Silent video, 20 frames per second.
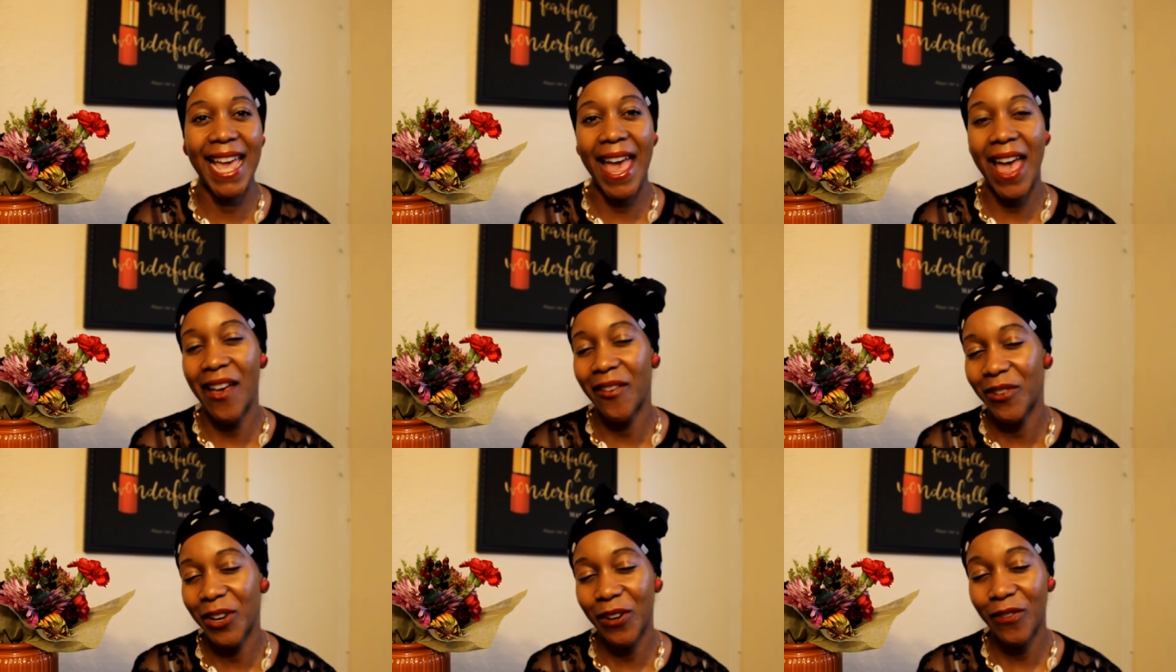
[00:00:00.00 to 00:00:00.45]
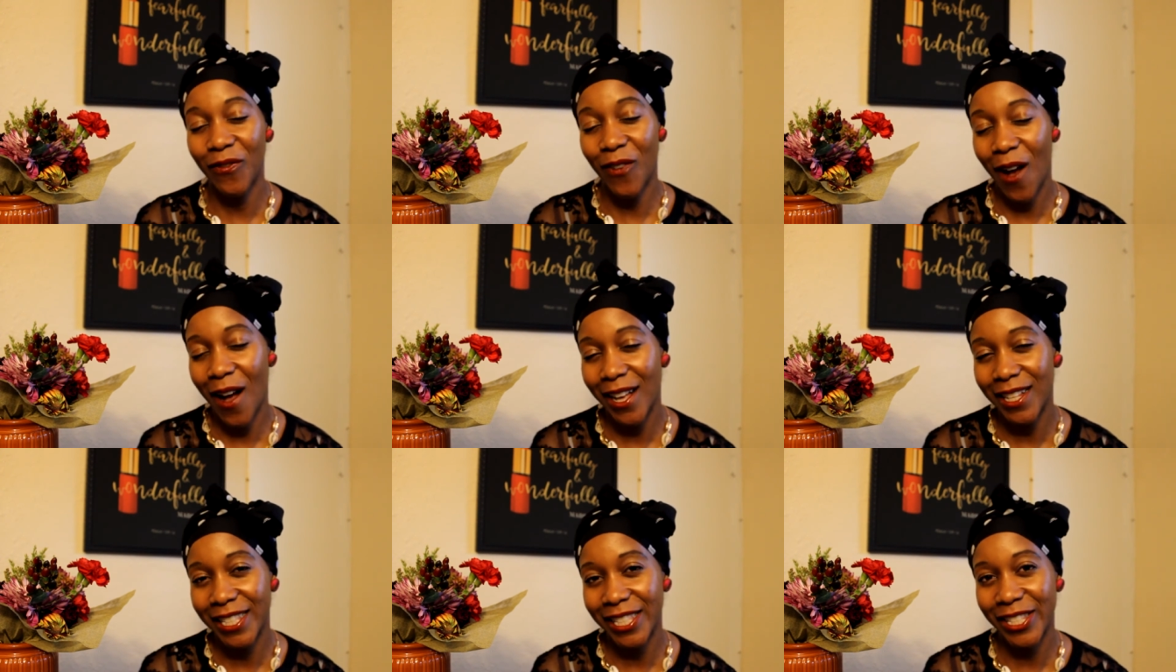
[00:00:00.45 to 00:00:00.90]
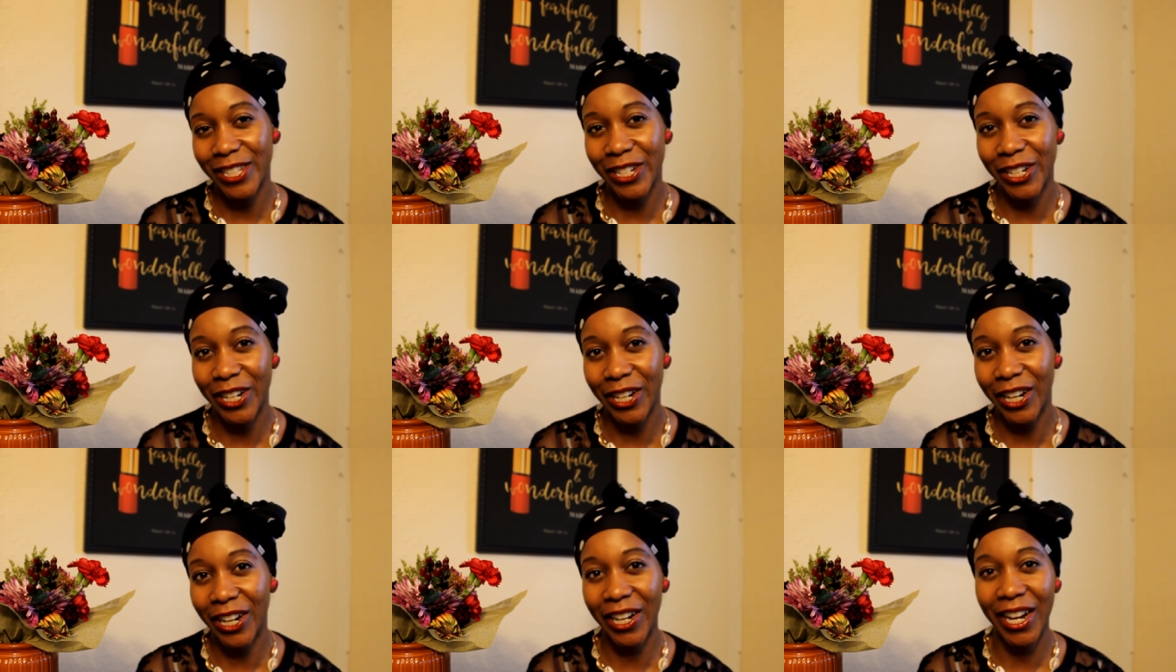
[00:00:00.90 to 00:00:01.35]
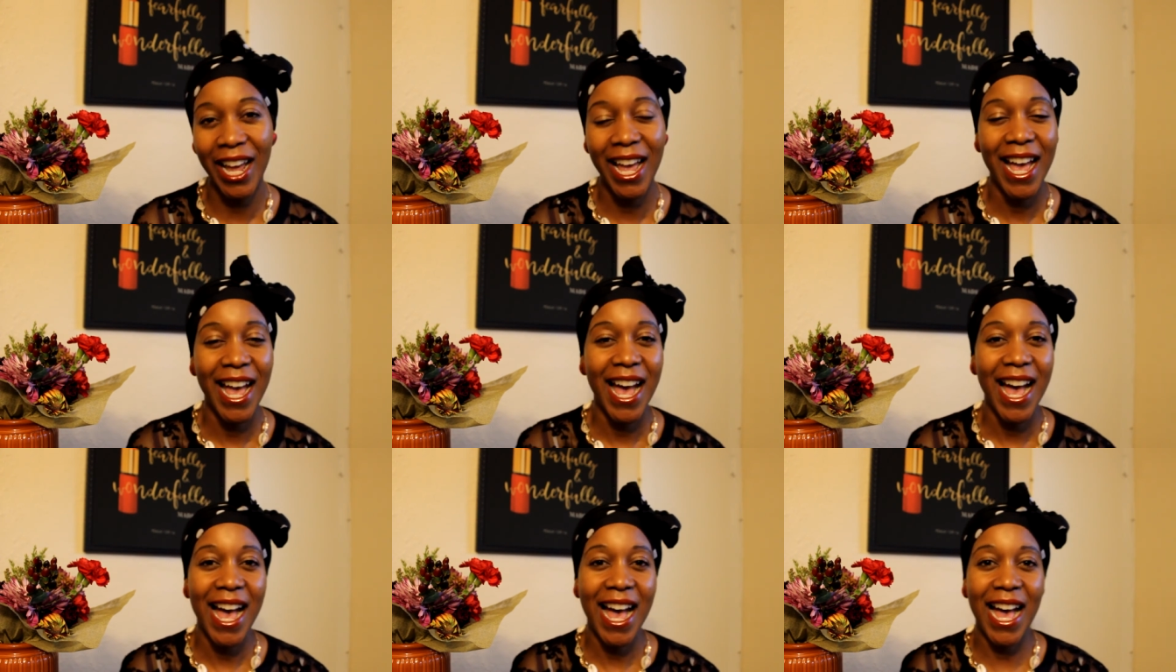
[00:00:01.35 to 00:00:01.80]
ever fostered.
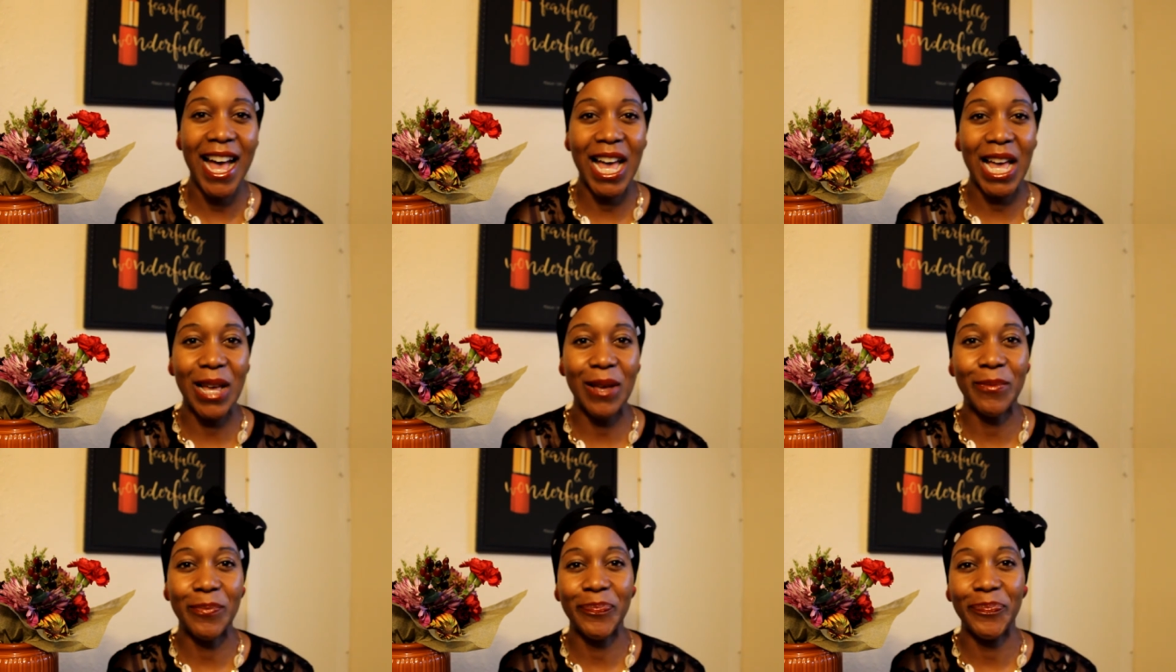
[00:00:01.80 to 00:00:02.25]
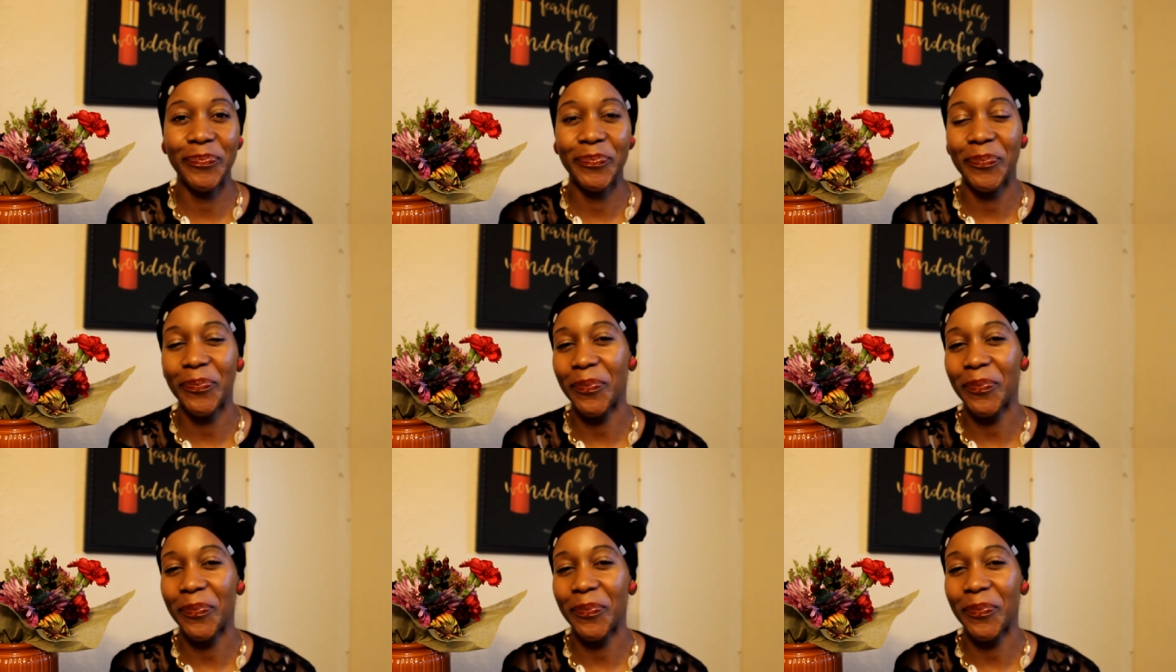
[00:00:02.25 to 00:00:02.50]
Um,